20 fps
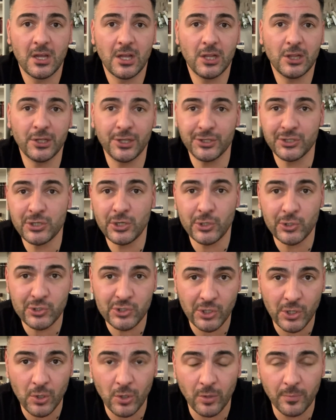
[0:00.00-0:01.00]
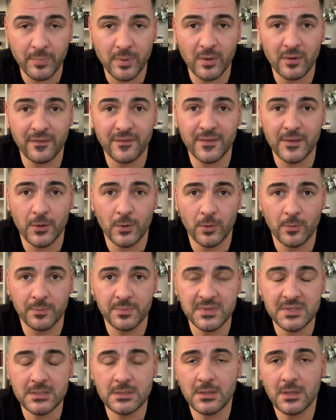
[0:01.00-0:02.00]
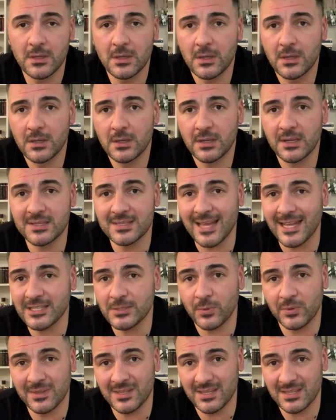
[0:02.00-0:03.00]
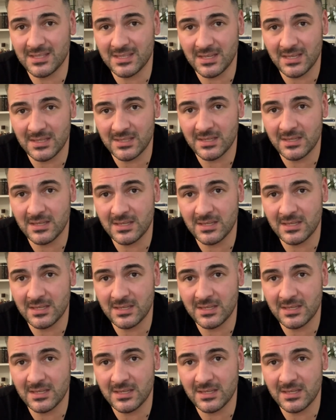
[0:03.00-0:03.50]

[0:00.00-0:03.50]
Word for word: liturgical perfumes, because that's what this is.